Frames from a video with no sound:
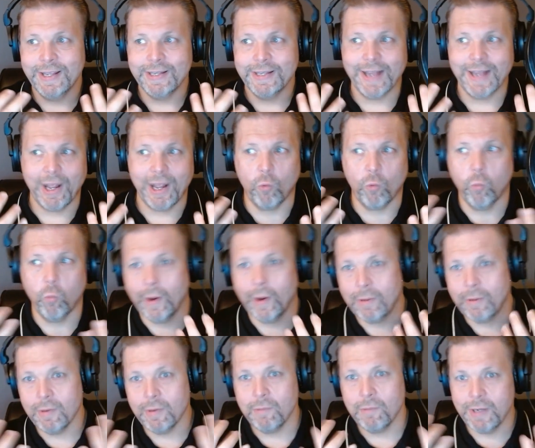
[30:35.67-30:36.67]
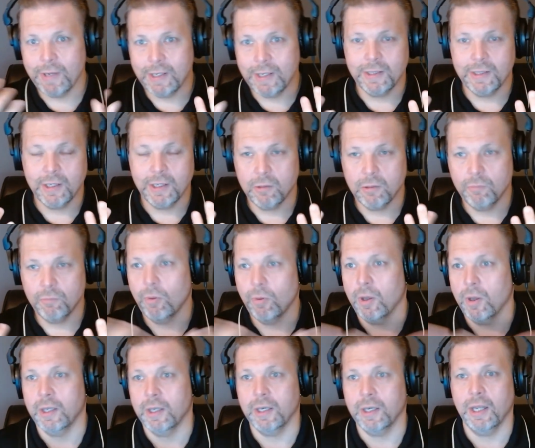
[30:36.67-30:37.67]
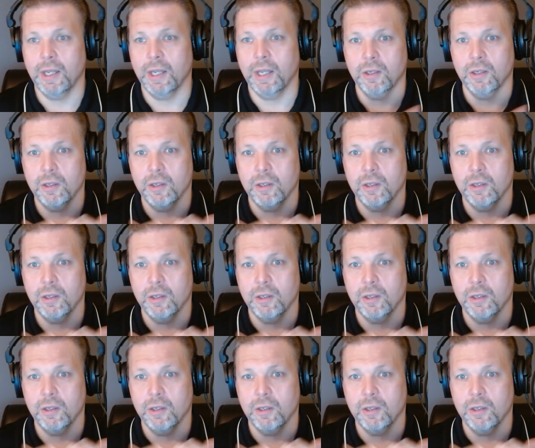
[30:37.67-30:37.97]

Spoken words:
not quite me being there, but